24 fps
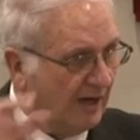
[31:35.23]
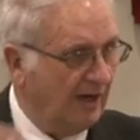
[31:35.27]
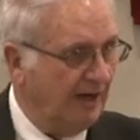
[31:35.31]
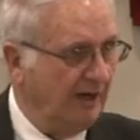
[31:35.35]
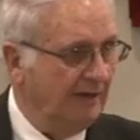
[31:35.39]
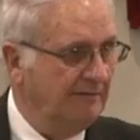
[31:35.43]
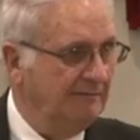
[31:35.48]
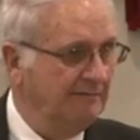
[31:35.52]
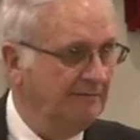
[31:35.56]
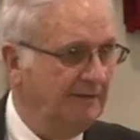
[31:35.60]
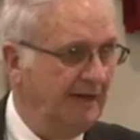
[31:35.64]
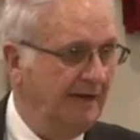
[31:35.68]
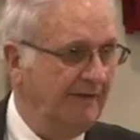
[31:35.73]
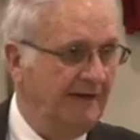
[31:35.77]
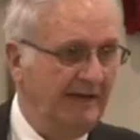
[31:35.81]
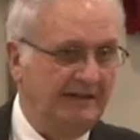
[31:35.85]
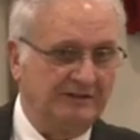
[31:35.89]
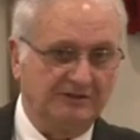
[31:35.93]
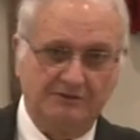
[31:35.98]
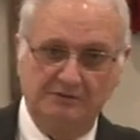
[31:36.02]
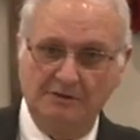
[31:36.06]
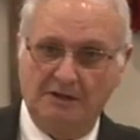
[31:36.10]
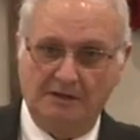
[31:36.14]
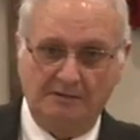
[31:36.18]
God. Now,
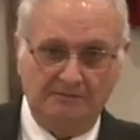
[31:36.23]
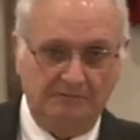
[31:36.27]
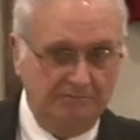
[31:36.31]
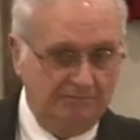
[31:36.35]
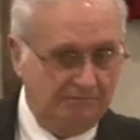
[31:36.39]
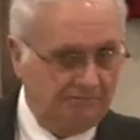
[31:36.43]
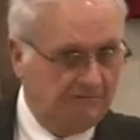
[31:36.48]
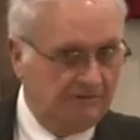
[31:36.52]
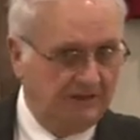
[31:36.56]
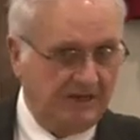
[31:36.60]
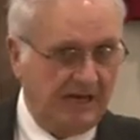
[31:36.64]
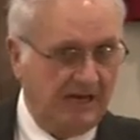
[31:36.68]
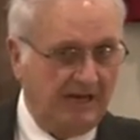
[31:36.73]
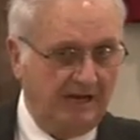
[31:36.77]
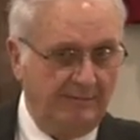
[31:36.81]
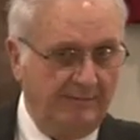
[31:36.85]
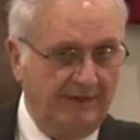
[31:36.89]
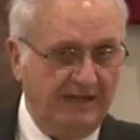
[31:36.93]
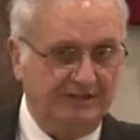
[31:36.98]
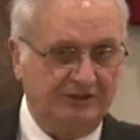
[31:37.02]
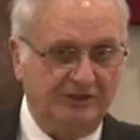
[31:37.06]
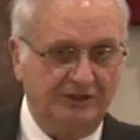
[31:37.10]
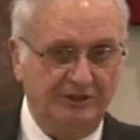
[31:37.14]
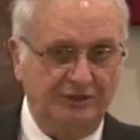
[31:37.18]
that's not the kind
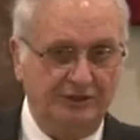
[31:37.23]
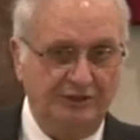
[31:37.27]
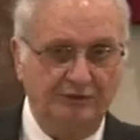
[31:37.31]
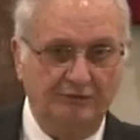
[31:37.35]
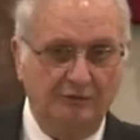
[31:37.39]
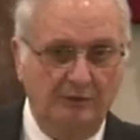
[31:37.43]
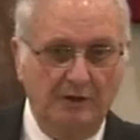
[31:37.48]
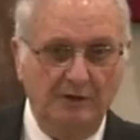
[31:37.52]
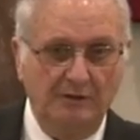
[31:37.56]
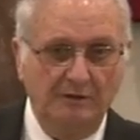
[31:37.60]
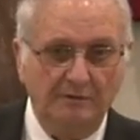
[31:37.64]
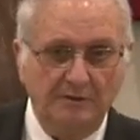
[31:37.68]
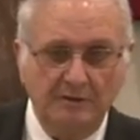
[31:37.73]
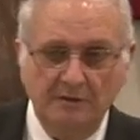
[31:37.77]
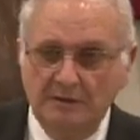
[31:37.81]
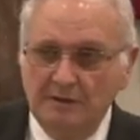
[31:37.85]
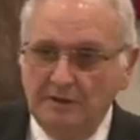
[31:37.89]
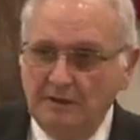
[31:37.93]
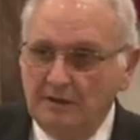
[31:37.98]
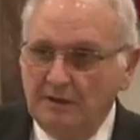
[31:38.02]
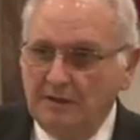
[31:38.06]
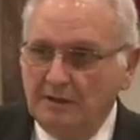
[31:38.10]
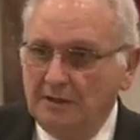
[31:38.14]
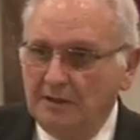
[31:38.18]
of message you want.
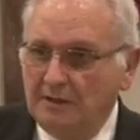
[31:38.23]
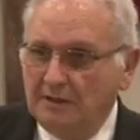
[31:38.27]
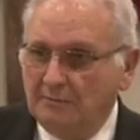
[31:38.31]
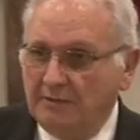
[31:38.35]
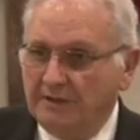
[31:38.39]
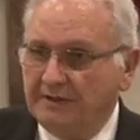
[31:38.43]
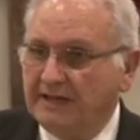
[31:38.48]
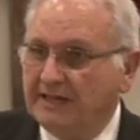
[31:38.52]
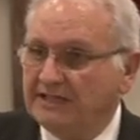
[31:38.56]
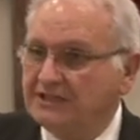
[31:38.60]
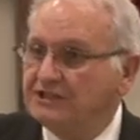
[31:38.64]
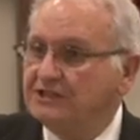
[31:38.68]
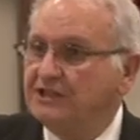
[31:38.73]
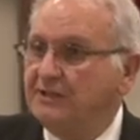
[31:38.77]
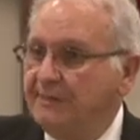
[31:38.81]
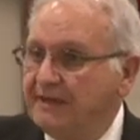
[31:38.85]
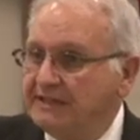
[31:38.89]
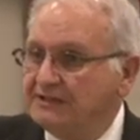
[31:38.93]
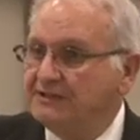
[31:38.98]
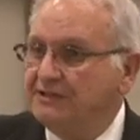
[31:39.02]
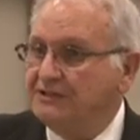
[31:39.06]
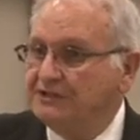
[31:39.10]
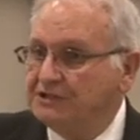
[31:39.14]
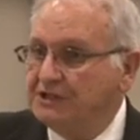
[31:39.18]
But that's the
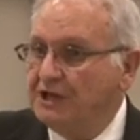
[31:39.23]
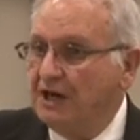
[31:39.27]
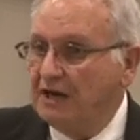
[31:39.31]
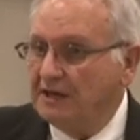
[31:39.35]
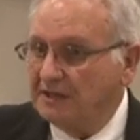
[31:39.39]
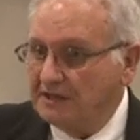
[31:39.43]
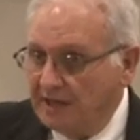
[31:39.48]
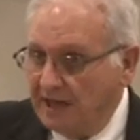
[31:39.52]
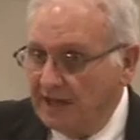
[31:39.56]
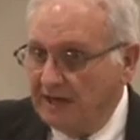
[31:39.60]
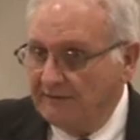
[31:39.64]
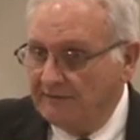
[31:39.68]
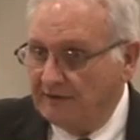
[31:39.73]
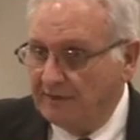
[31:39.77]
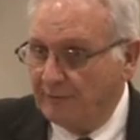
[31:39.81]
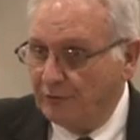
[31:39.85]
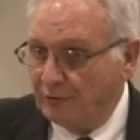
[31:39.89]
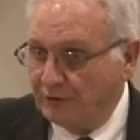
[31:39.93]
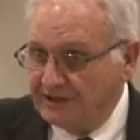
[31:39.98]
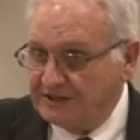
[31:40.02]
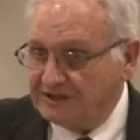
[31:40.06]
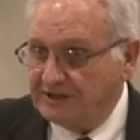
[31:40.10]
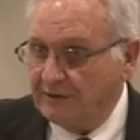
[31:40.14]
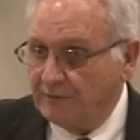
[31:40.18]
message God gave them.
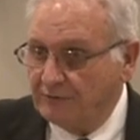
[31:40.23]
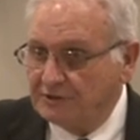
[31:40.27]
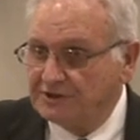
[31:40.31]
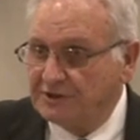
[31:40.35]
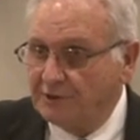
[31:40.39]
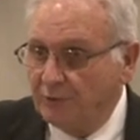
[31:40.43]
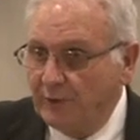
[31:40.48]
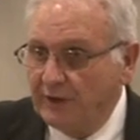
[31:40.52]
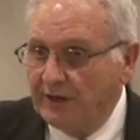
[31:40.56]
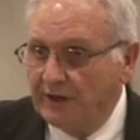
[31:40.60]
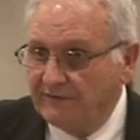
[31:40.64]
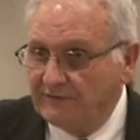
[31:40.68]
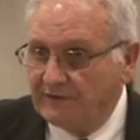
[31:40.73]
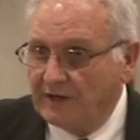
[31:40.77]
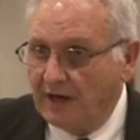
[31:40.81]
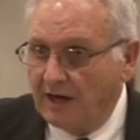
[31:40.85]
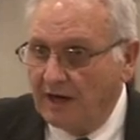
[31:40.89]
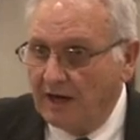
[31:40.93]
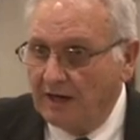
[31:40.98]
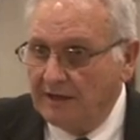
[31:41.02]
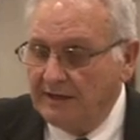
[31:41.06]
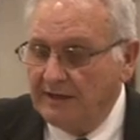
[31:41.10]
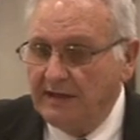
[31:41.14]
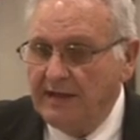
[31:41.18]
The reason it was the will of
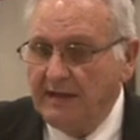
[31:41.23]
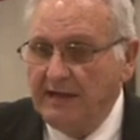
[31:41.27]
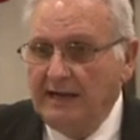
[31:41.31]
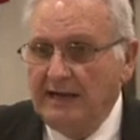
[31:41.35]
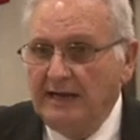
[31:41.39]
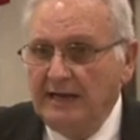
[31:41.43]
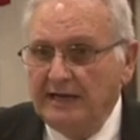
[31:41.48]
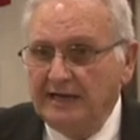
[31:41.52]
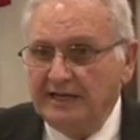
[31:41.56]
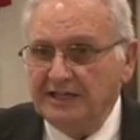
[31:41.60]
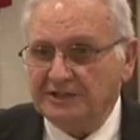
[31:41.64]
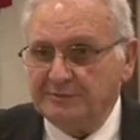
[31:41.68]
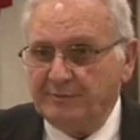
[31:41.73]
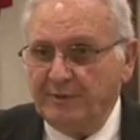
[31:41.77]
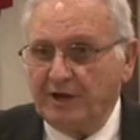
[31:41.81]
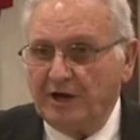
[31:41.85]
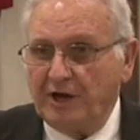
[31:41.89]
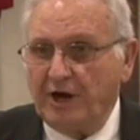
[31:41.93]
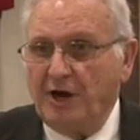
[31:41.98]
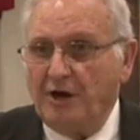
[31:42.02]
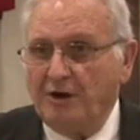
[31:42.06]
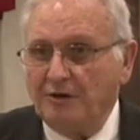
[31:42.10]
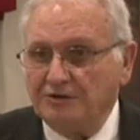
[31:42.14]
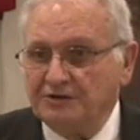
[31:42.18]
God is
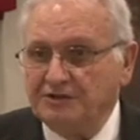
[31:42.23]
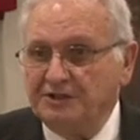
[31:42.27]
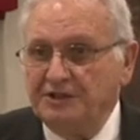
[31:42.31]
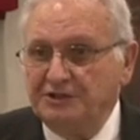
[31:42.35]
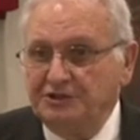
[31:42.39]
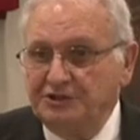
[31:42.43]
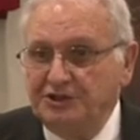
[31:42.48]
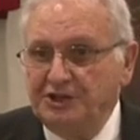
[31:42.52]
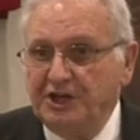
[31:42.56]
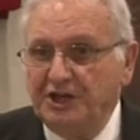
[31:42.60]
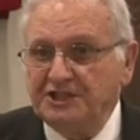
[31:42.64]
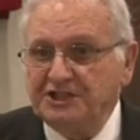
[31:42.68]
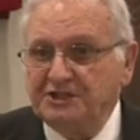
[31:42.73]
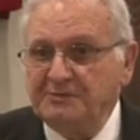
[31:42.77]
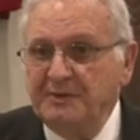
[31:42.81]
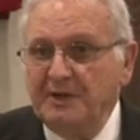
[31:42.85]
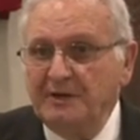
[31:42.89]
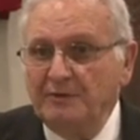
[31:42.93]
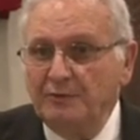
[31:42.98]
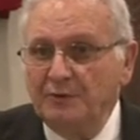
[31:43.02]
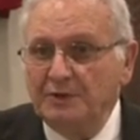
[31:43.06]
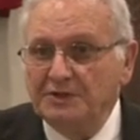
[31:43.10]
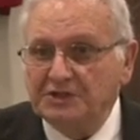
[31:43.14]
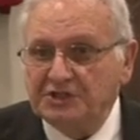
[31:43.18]
because the
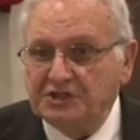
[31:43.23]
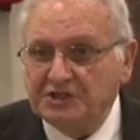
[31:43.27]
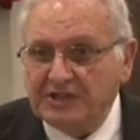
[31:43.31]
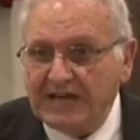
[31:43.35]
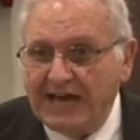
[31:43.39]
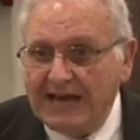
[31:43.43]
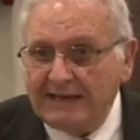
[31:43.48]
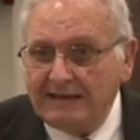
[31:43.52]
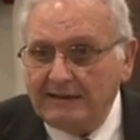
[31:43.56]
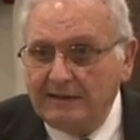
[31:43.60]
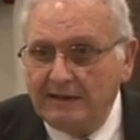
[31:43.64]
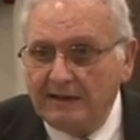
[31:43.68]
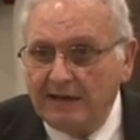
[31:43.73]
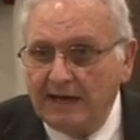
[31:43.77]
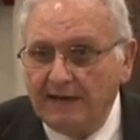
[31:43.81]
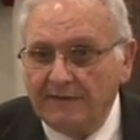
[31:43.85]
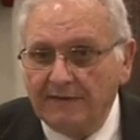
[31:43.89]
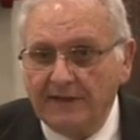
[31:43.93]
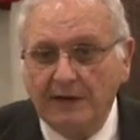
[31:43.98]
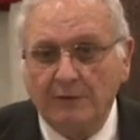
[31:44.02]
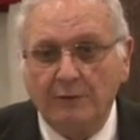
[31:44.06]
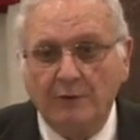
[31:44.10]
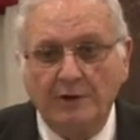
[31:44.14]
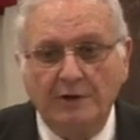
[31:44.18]
judgment was set
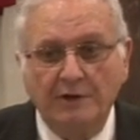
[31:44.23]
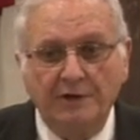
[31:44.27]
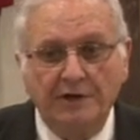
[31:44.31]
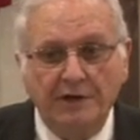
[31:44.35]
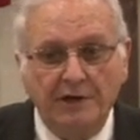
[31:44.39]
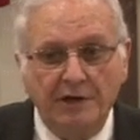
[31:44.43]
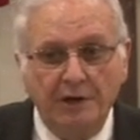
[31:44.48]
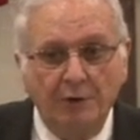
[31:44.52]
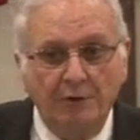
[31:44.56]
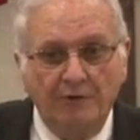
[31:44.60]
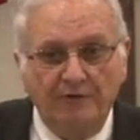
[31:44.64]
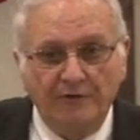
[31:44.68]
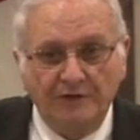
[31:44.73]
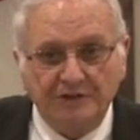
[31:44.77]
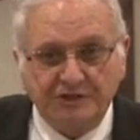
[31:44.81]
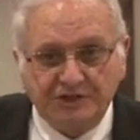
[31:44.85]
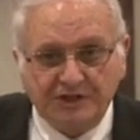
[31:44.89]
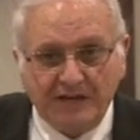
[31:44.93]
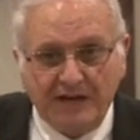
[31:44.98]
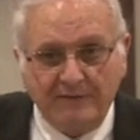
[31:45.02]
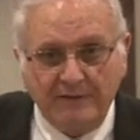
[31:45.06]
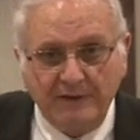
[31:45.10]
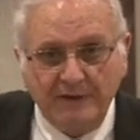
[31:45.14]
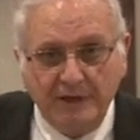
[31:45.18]
and they were going to go for
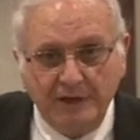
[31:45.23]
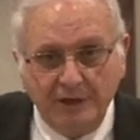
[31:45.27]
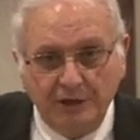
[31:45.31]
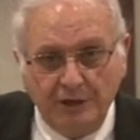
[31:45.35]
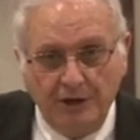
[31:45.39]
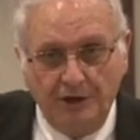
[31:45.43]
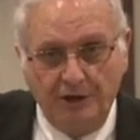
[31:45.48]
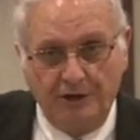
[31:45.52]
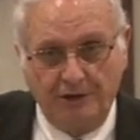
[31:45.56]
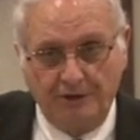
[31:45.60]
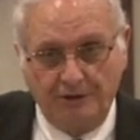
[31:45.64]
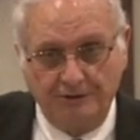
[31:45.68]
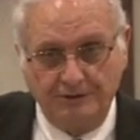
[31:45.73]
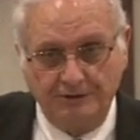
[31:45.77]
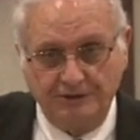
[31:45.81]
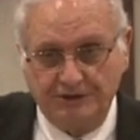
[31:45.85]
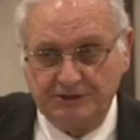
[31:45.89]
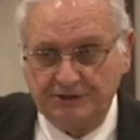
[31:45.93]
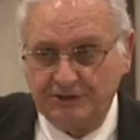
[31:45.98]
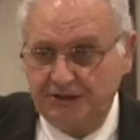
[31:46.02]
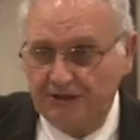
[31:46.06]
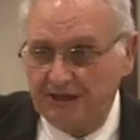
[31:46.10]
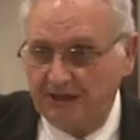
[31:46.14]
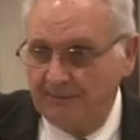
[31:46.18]
70
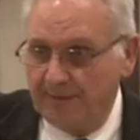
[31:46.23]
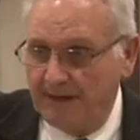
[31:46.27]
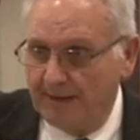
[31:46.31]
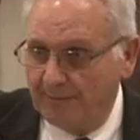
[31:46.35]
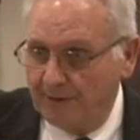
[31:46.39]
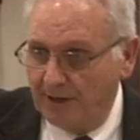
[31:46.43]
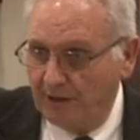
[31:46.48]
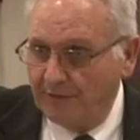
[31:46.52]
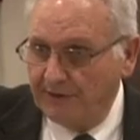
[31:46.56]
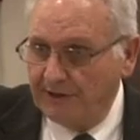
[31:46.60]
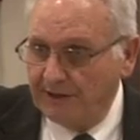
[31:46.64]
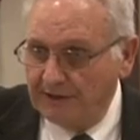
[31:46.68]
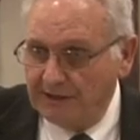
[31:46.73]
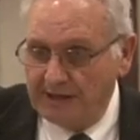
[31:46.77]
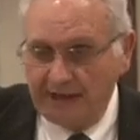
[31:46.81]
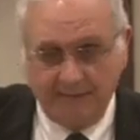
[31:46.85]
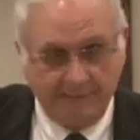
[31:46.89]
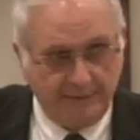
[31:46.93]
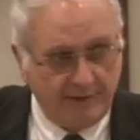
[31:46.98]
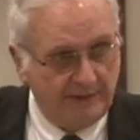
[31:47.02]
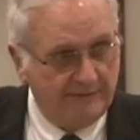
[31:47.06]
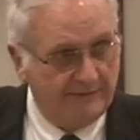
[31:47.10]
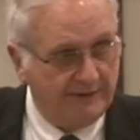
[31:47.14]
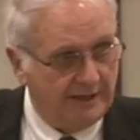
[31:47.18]
years into Babylonian
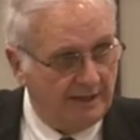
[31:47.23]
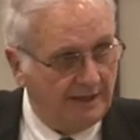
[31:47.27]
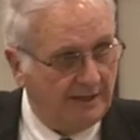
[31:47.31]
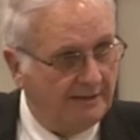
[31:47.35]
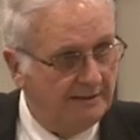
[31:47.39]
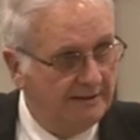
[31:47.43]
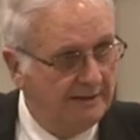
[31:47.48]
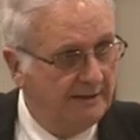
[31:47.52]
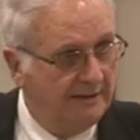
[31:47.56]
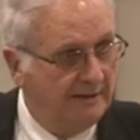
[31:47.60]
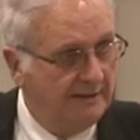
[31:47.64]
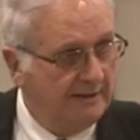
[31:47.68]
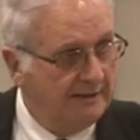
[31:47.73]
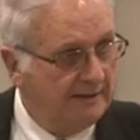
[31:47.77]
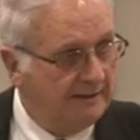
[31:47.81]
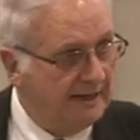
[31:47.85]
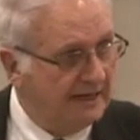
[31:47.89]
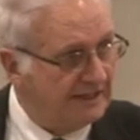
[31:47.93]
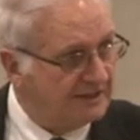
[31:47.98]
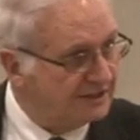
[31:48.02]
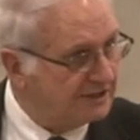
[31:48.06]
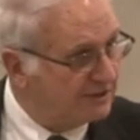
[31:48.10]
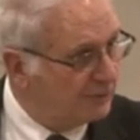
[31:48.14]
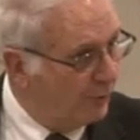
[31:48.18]
captivity.
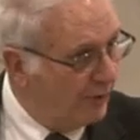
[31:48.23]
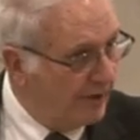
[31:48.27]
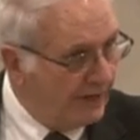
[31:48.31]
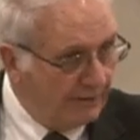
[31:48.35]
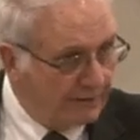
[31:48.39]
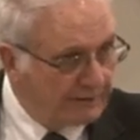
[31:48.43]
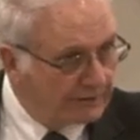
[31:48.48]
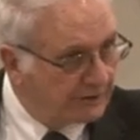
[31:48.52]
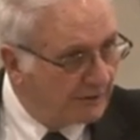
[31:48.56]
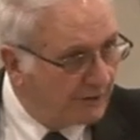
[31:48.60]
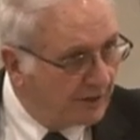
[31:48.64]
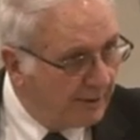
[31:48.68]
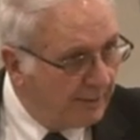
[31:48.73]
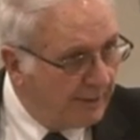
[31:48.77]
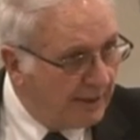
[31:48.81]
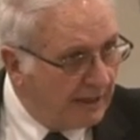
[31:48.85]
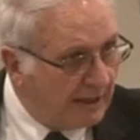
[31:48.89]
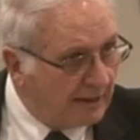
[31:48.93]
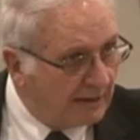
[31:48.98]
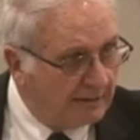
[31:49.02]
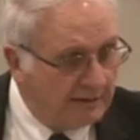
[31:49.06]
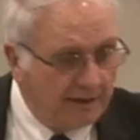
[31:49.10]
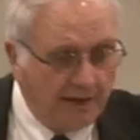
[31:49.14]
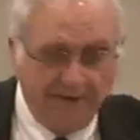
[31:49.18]
That's the way it was going to
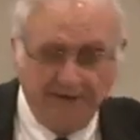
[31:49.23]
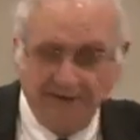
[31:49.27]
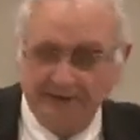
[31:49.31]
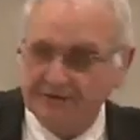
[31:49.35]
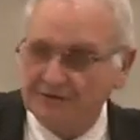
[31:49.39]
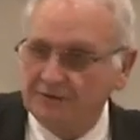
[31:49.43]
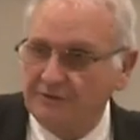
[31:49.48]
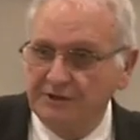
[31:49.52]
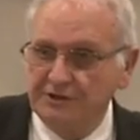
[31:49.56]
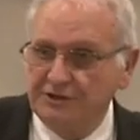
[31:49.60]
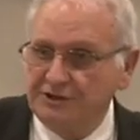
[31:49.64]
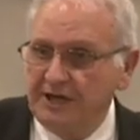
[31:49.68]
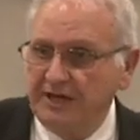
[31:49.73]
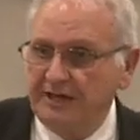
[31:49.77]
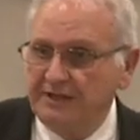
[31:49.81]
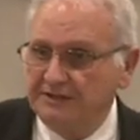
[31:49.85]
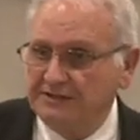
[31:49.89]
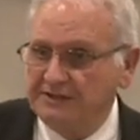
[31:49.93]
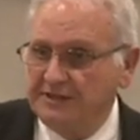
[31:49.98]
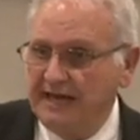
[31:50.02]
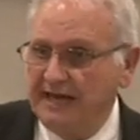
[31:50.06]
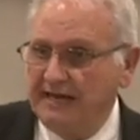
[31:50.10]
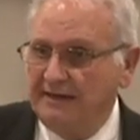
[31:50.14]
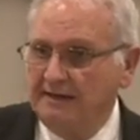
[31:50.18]
be. Nothing's going to
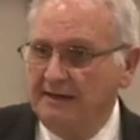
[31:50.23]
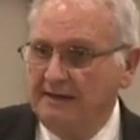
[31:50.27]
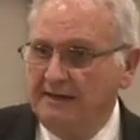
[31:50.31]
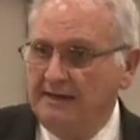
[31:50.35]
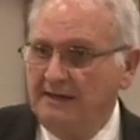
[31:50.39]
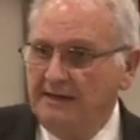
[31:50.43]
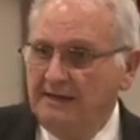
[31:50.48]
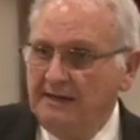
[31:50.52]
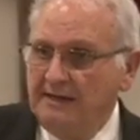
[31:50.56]
change that.